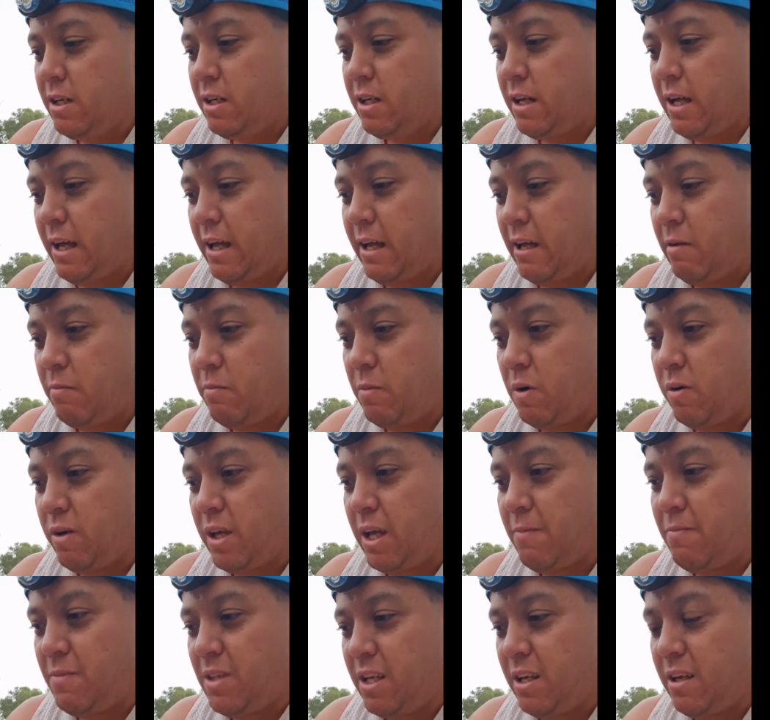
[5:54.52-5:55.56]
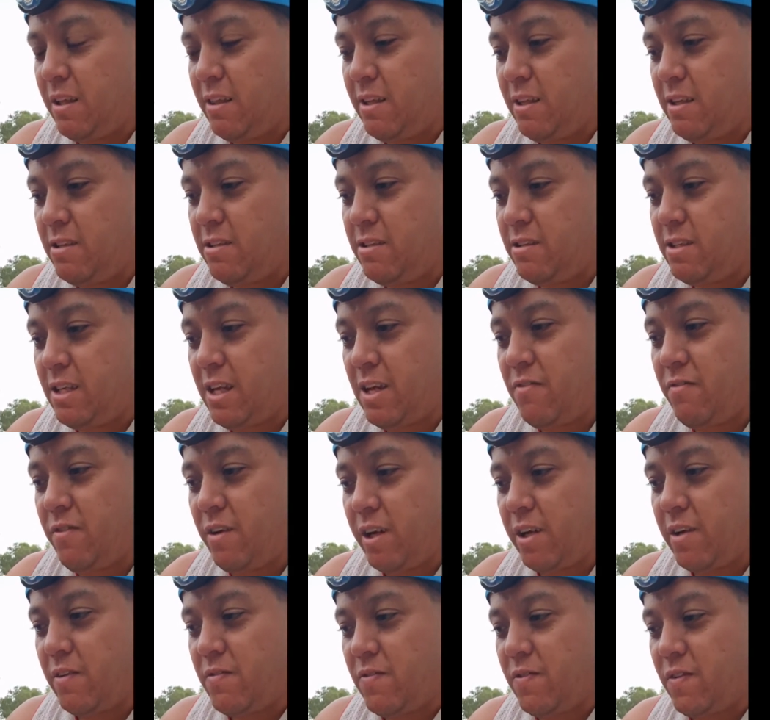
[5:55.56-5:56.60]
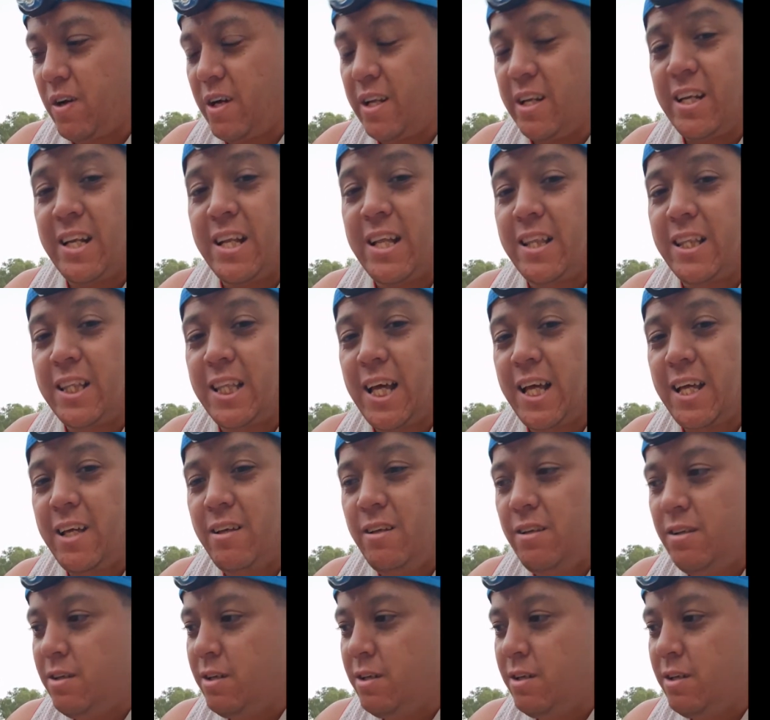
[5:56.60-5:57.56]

I'll keep digging this, see if I can find another layer,